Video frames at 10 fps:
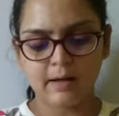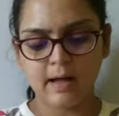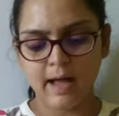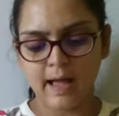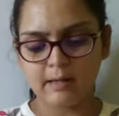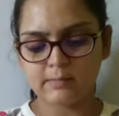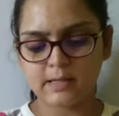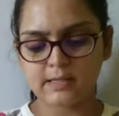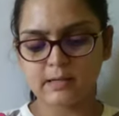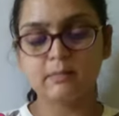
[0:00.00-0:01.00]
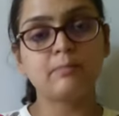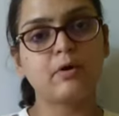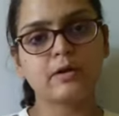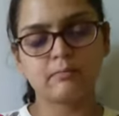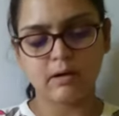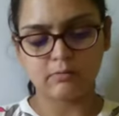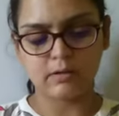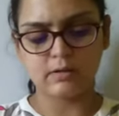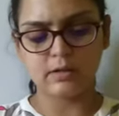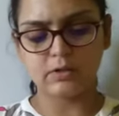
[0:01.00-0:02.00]
Alps are some important
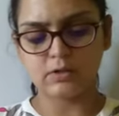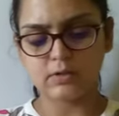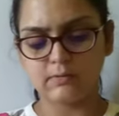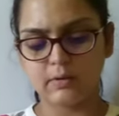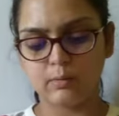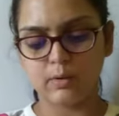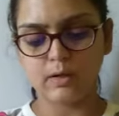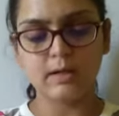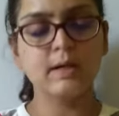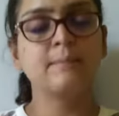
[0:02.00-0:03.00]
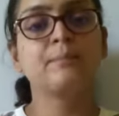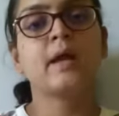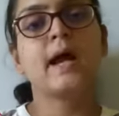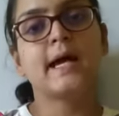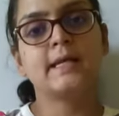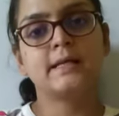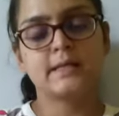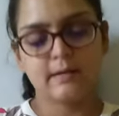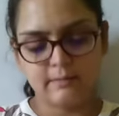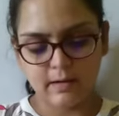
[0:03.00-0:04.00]
mountain ranges of the world. And
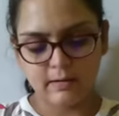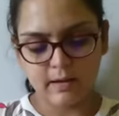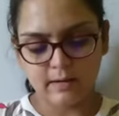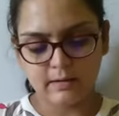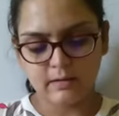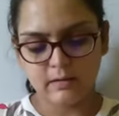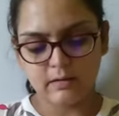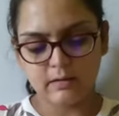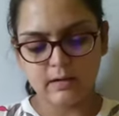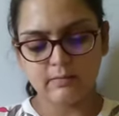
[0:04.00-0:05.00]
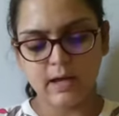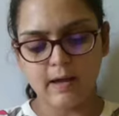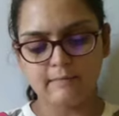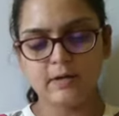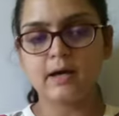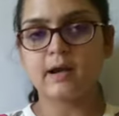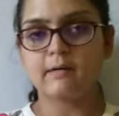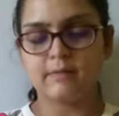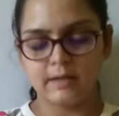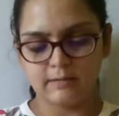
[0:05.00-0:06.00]
in India we have the
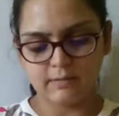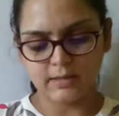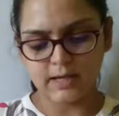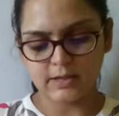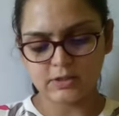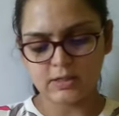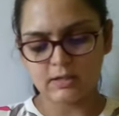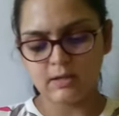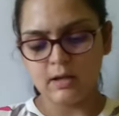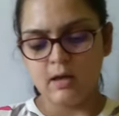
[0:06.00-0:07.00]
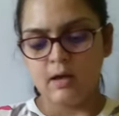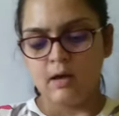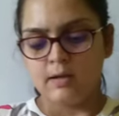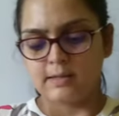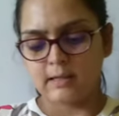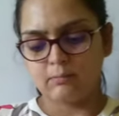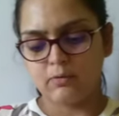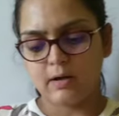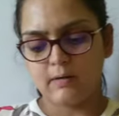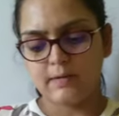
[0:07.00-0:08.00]
Aravalli, Vindhyachal,
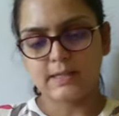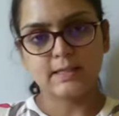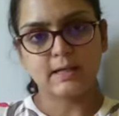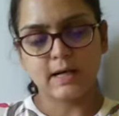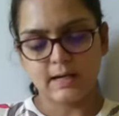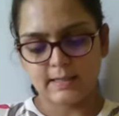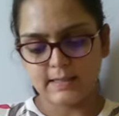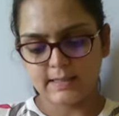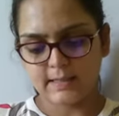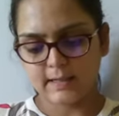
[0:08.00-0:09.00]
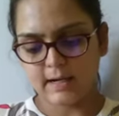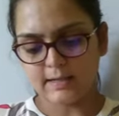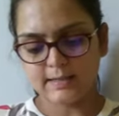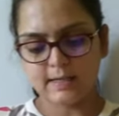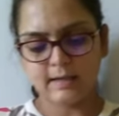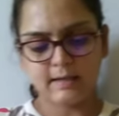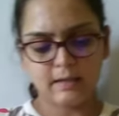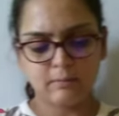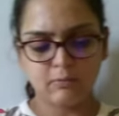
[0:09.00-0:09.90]
Satpura, Western Ghats, Eastern Ghats, Nilgiri,